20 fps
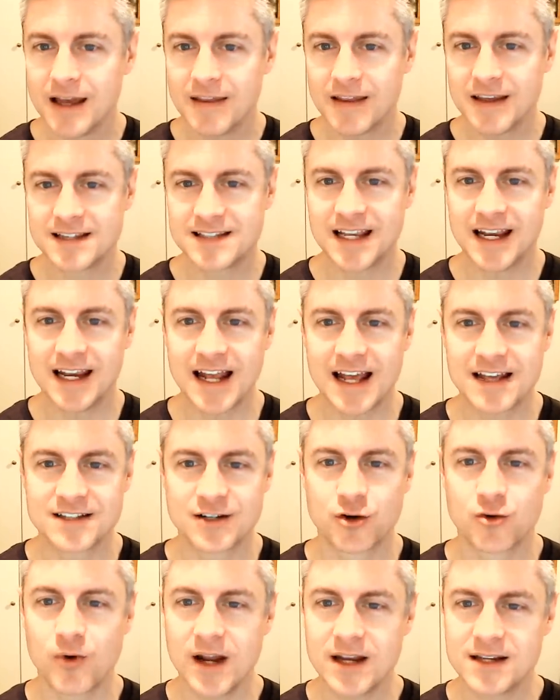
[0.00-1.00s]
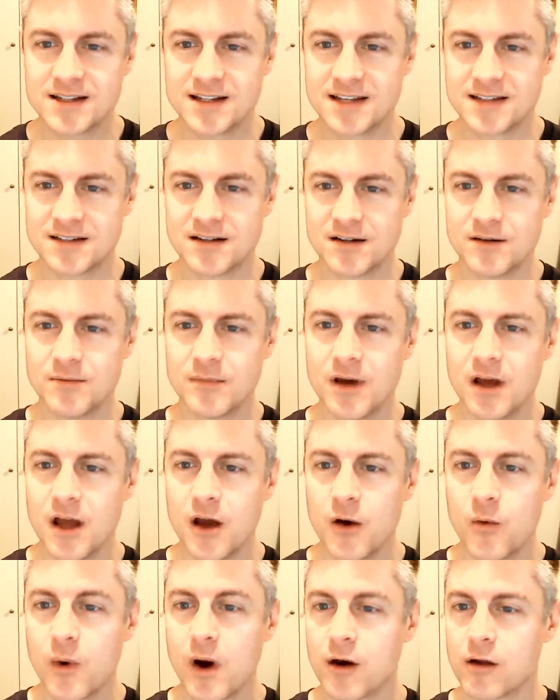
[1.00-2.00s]
They say it has a great system
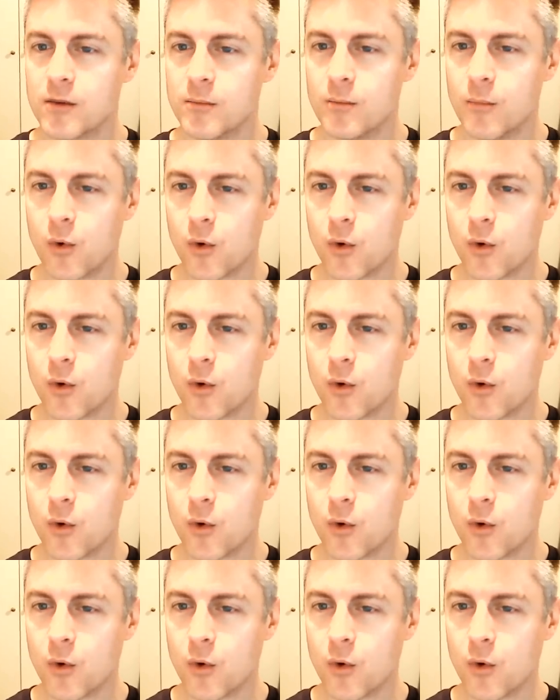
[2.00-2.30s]
where the